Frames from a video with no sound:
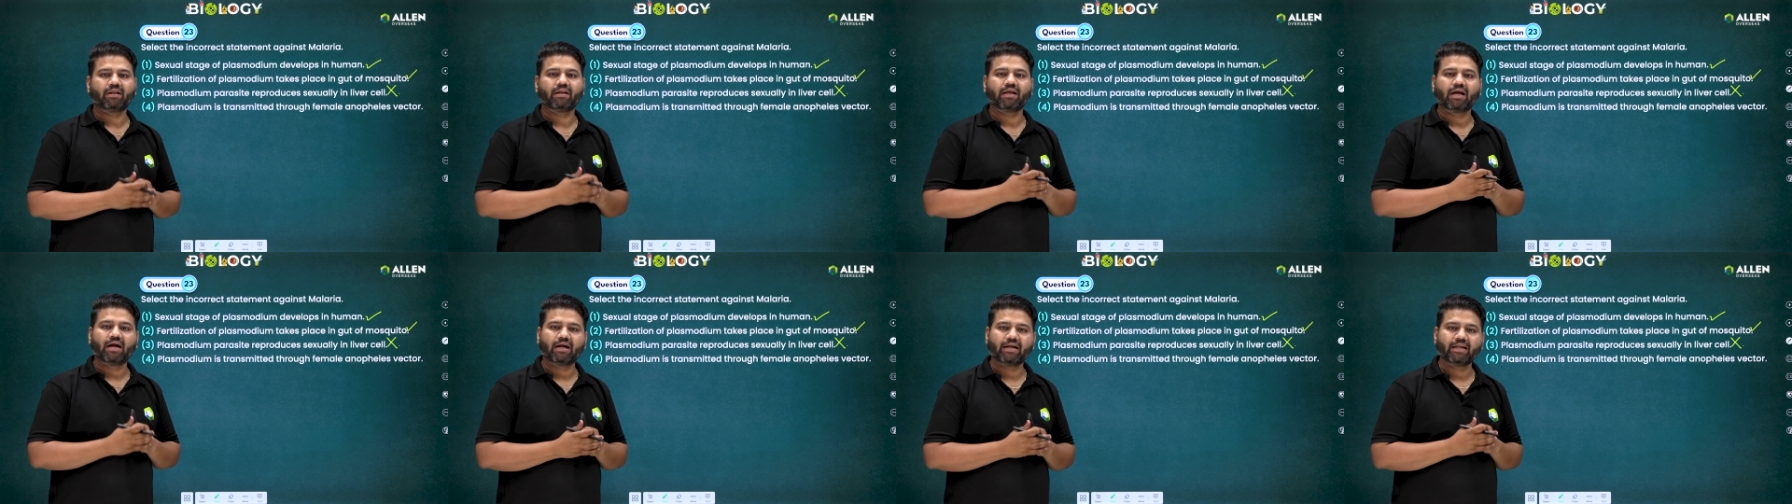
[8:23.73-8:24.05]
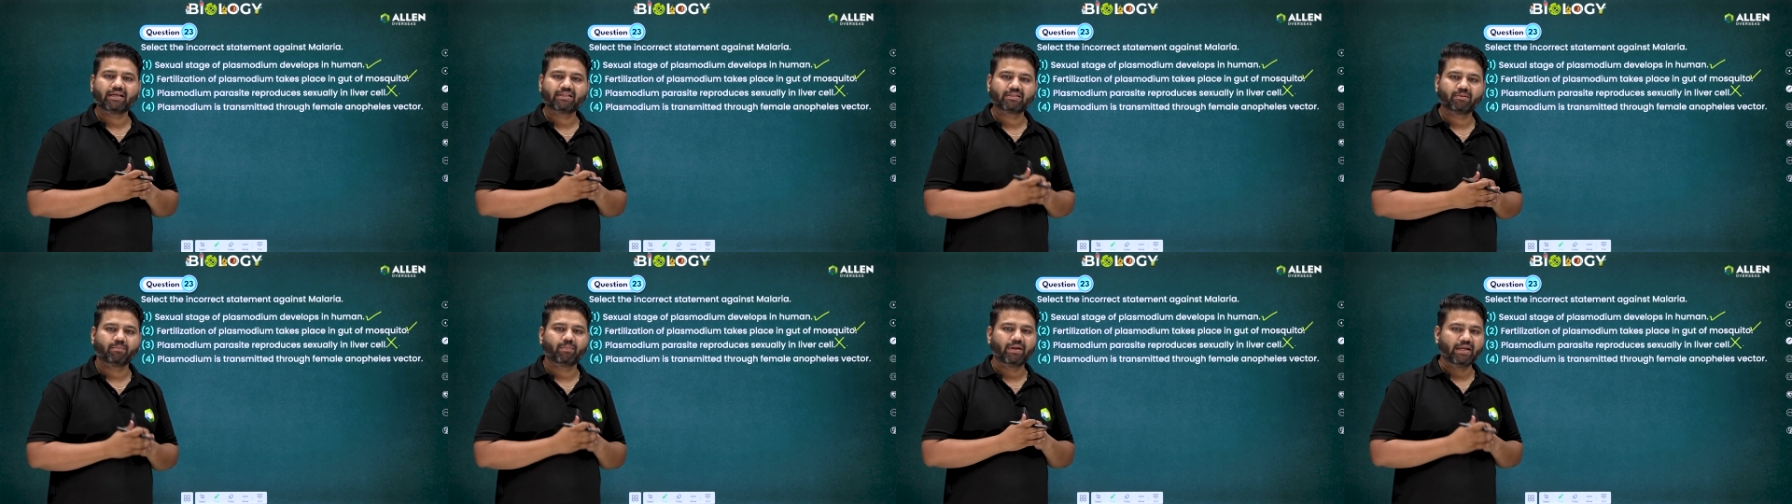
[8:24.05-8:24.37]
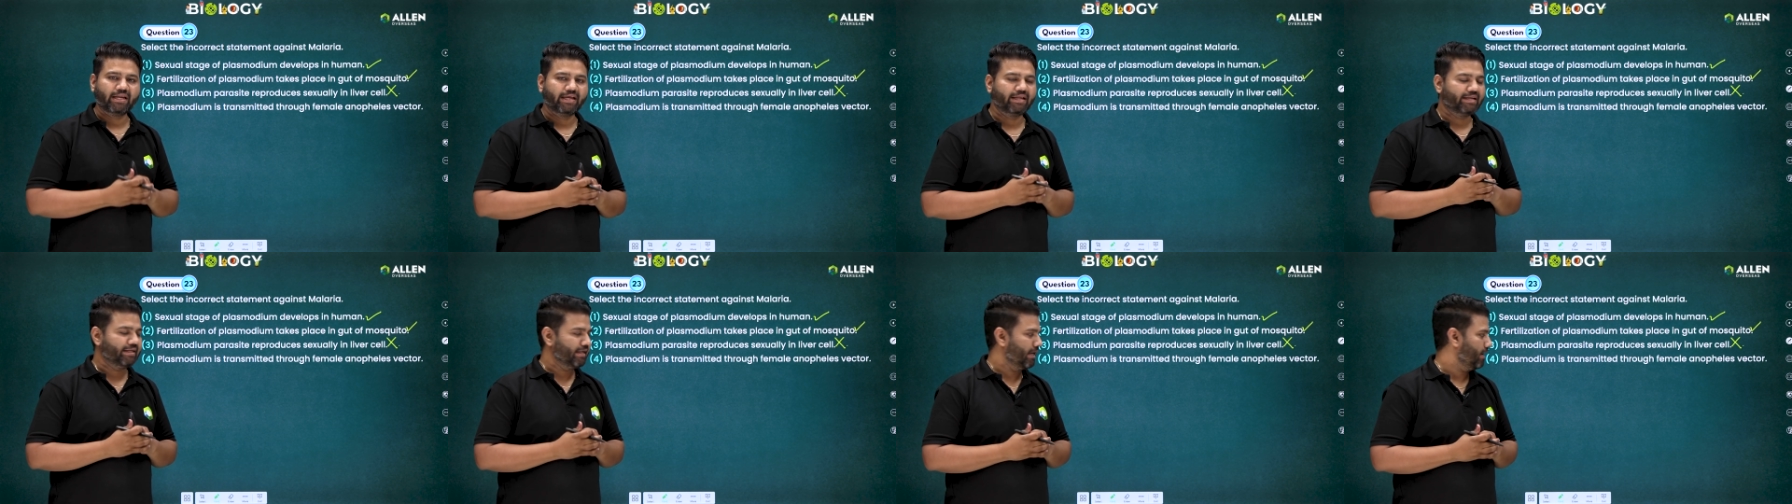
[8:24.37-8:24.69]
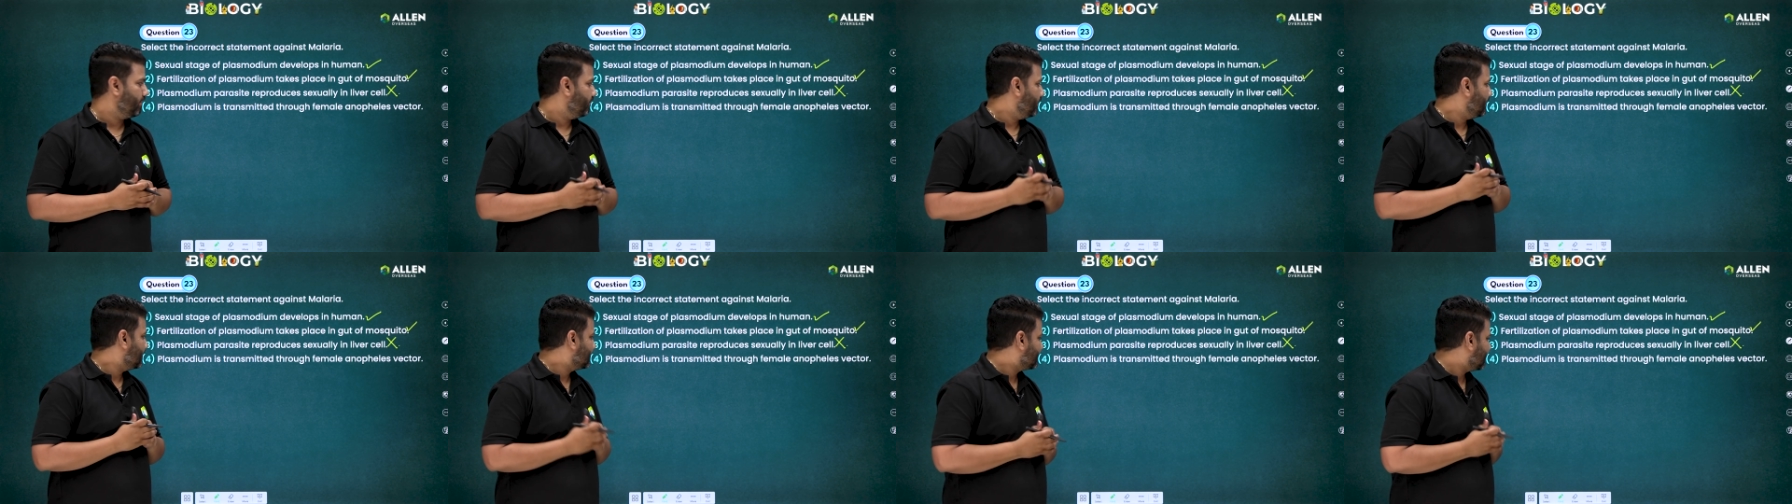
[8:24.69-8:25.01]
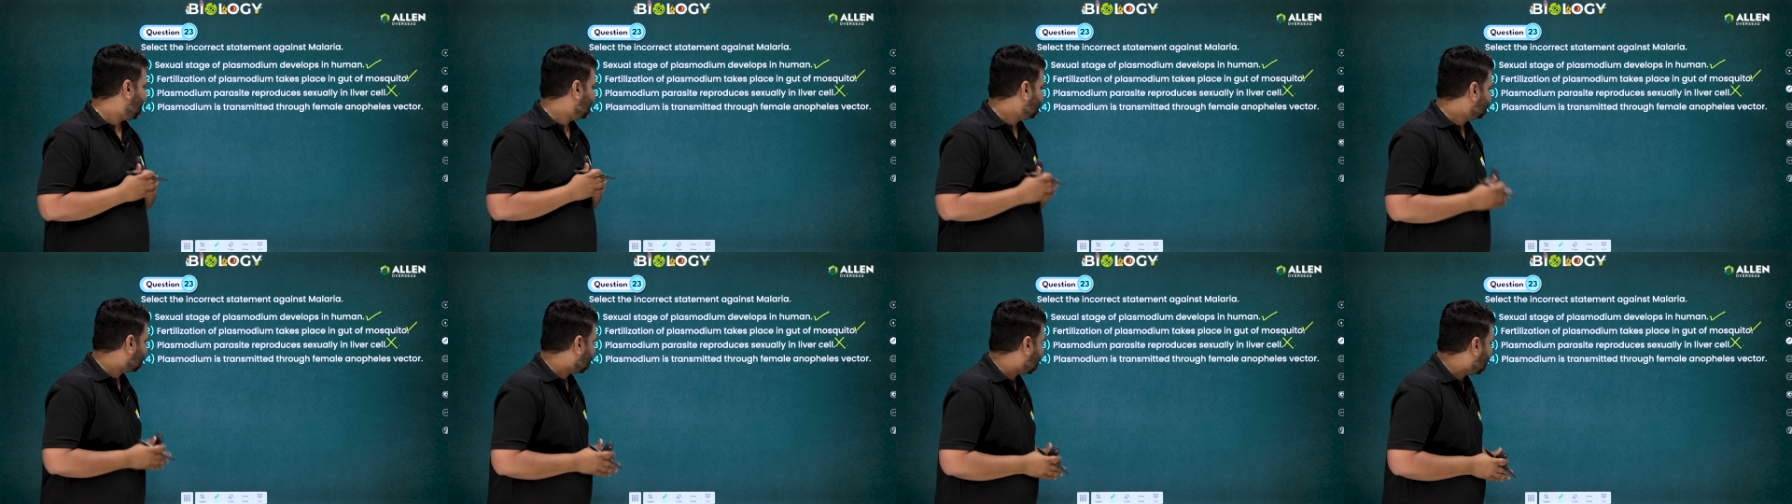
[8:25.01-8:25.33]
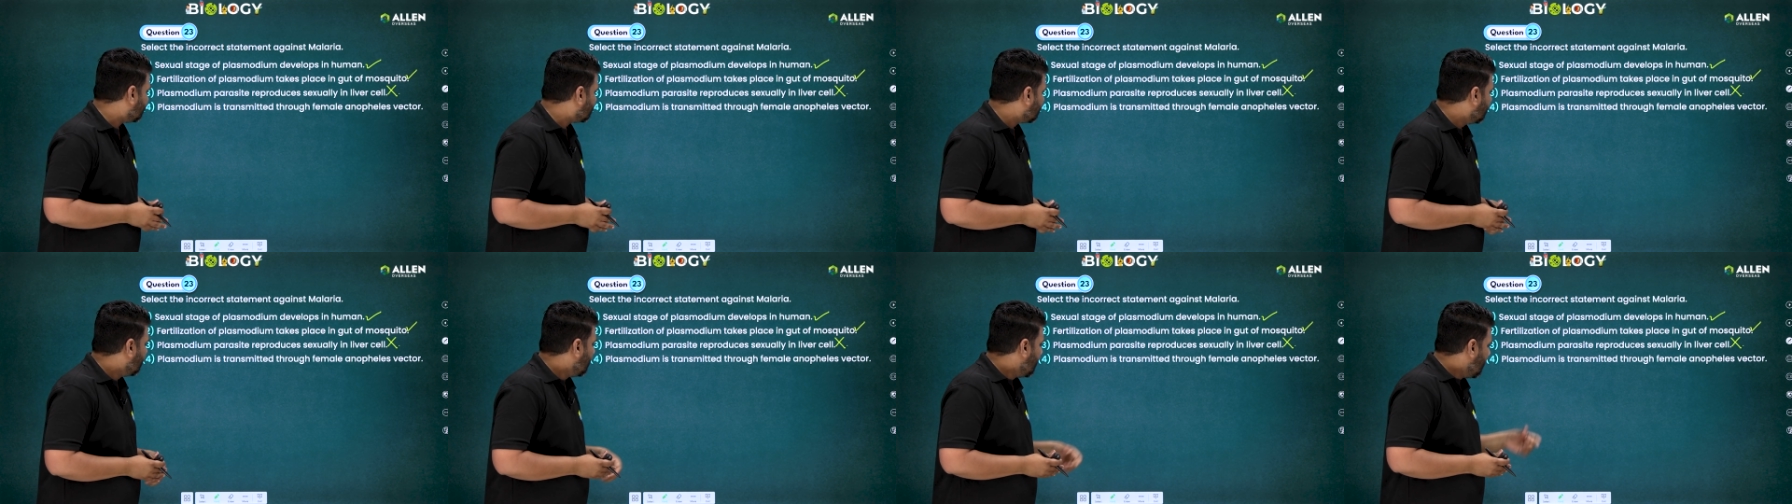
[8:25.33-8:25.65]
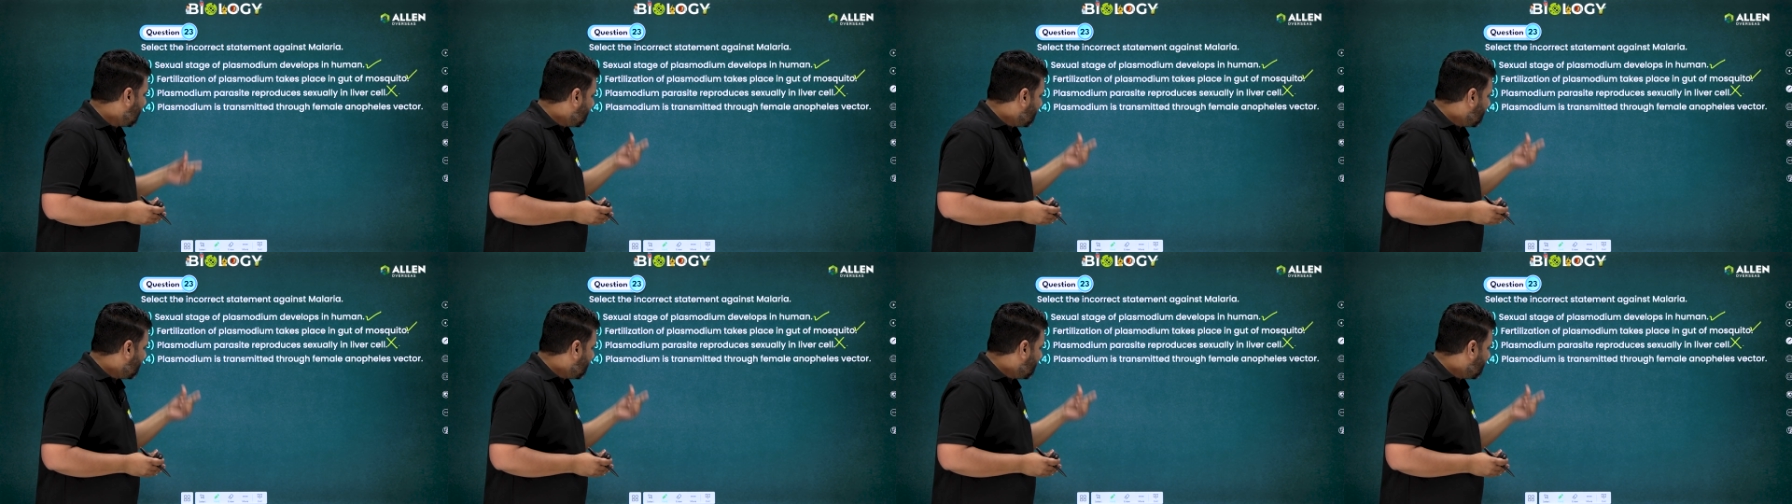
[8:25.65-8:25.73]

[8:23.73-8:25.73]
regarding the malaria, which says that